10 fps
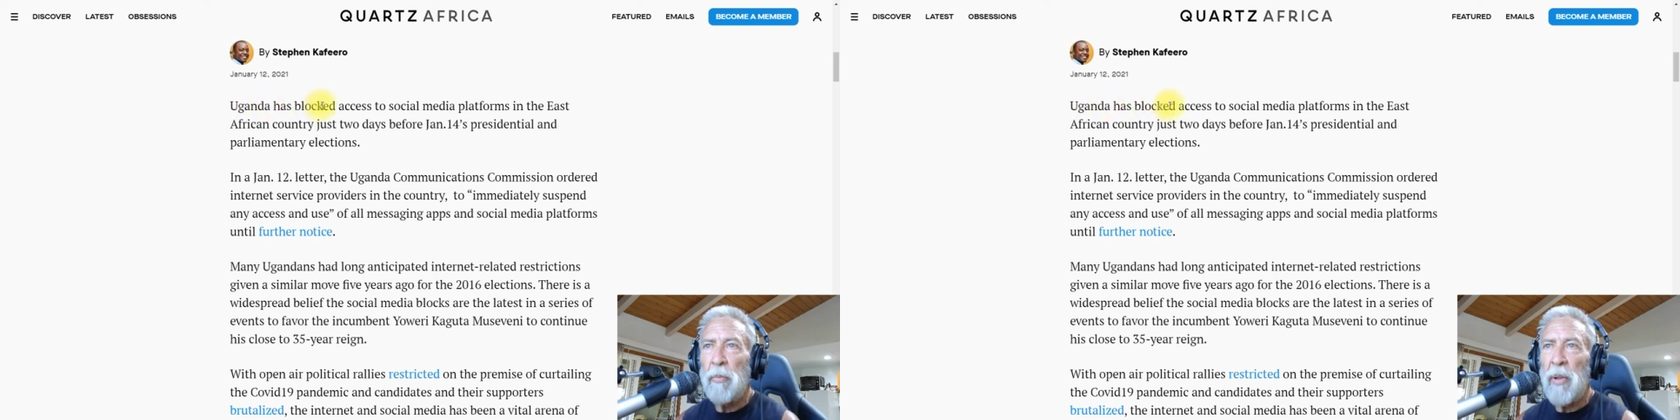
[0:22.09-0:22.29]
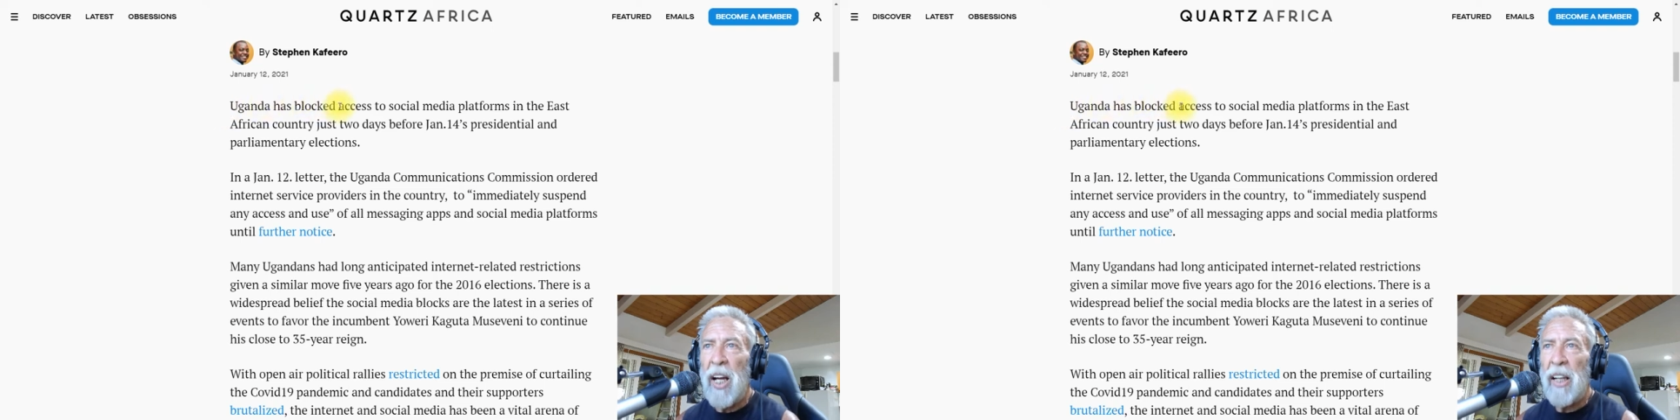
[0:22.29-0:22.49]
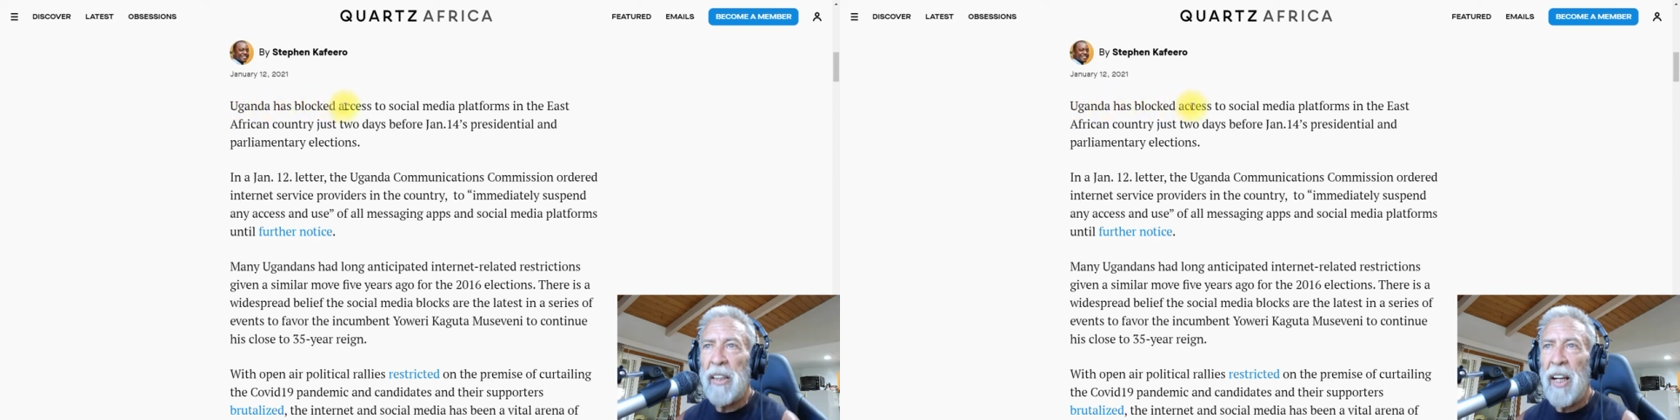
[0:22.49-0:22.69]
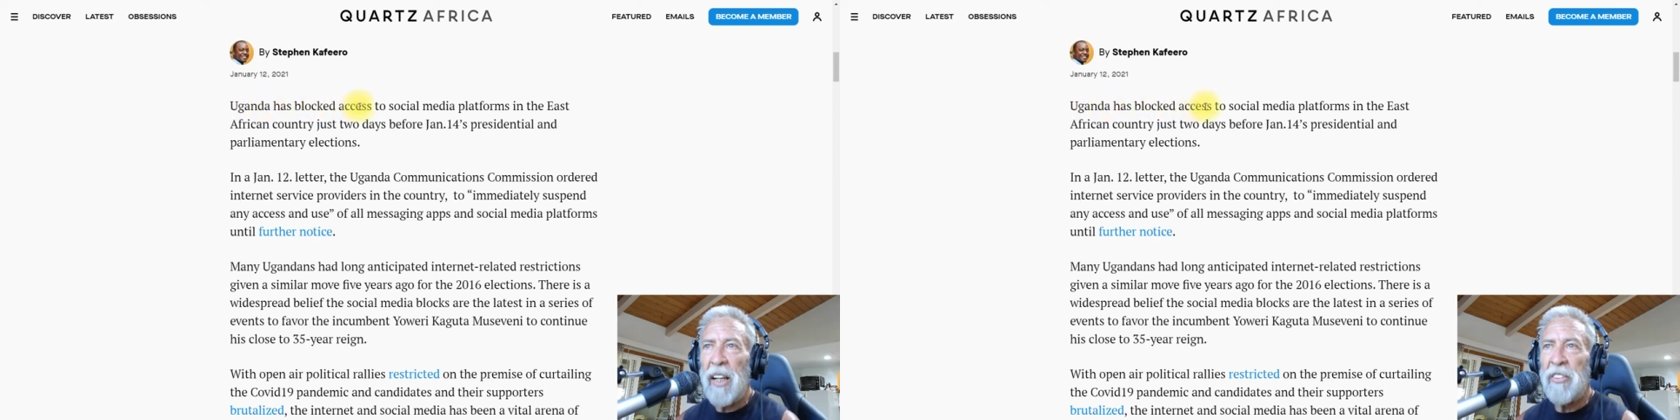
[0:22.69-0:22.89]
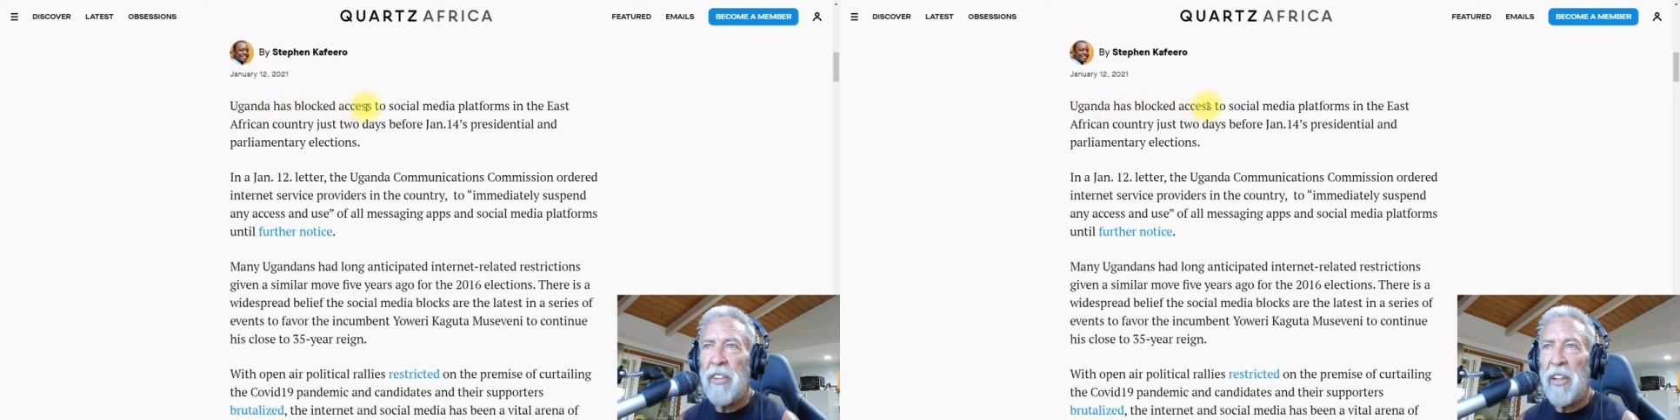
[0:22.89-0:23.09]
blocked
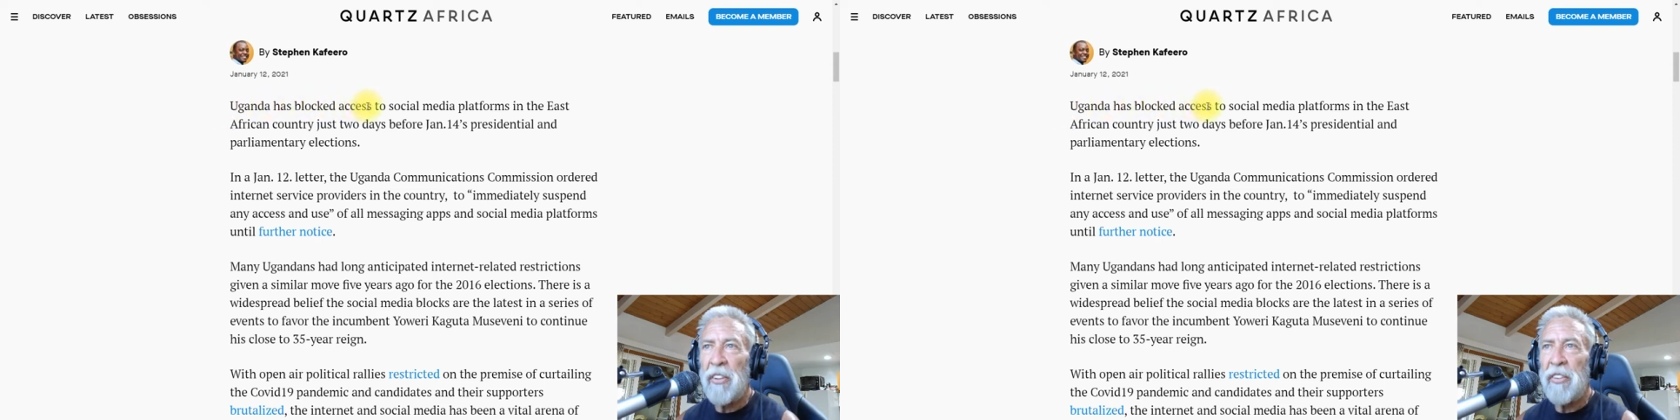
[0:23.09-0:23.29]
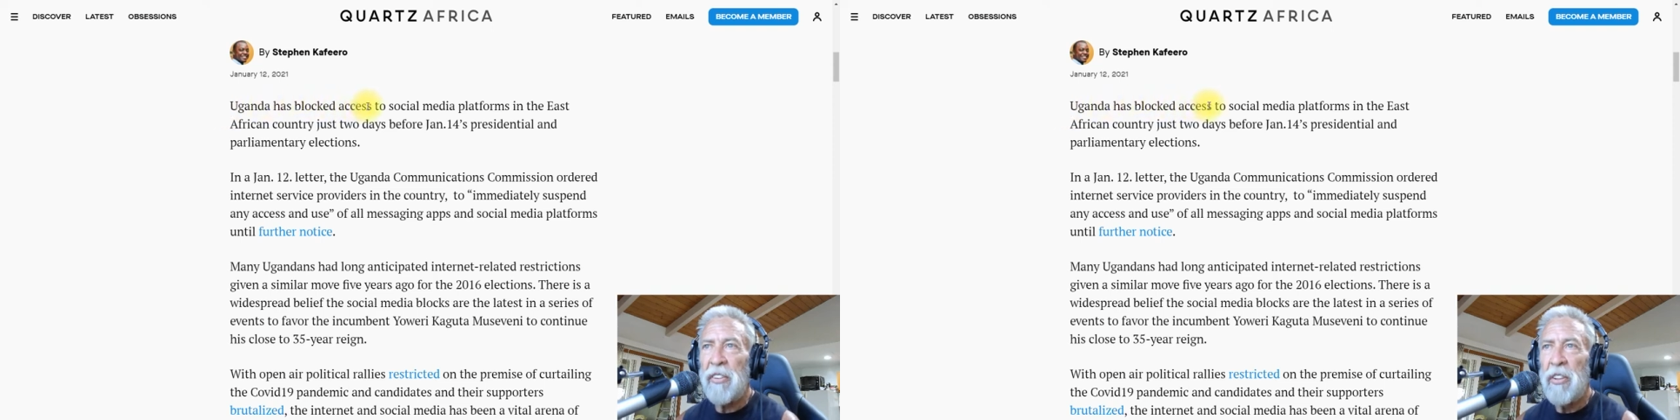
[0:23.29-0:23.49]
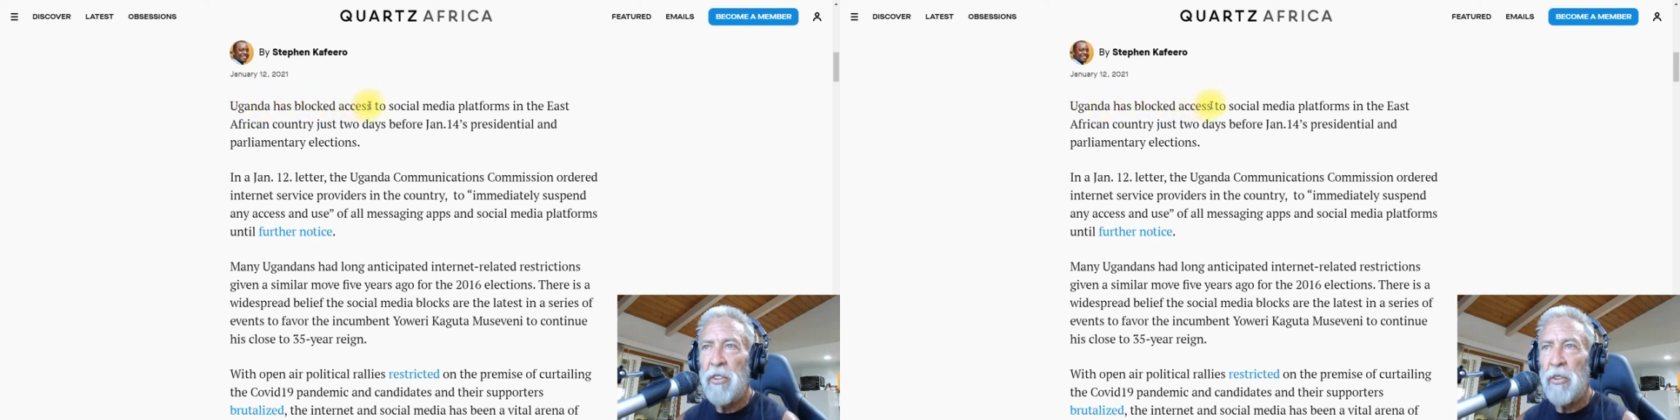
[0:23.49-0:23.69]
access